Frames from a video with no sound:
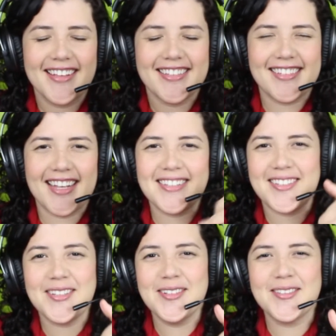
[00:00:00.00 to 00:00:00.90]
stay
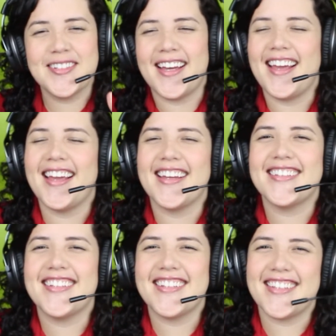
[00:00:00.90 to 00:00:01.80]
tuned
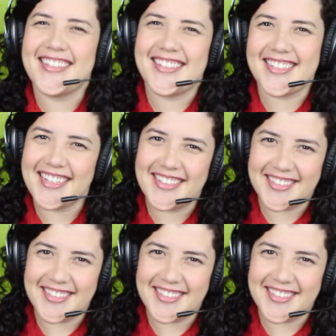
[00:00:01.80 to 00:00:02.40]
and let's take a